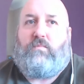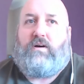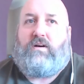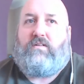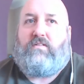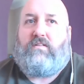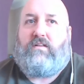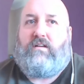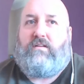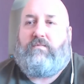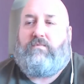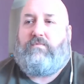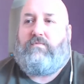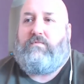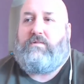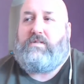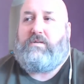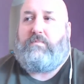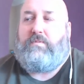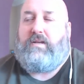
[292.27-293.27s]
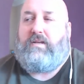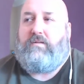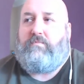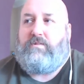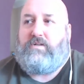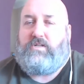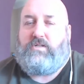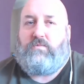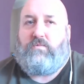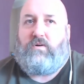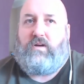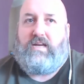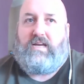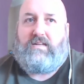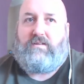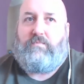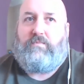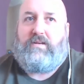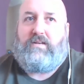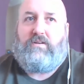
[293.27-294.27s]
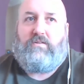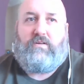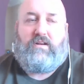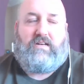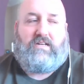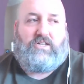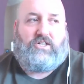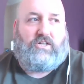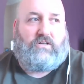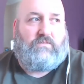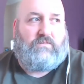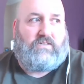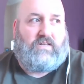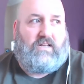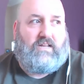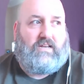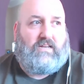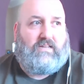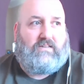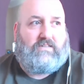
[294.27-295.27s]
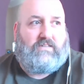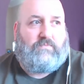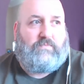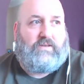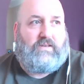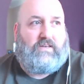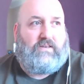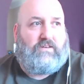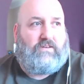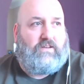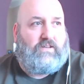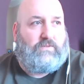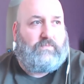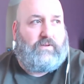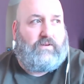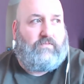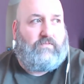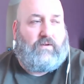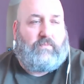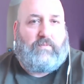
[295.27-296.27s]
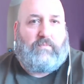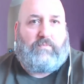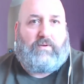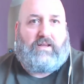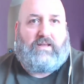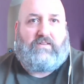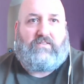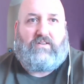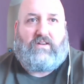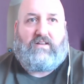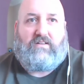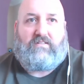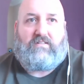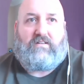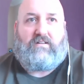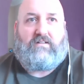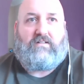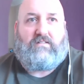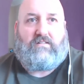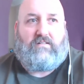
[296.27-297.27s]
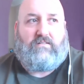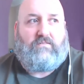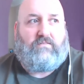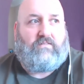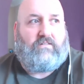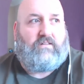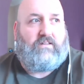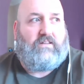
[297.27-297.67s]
asking him for his opinion, which is why he hasn't been doing any shows lately, because he's been rubbing players' legs at Arsenal.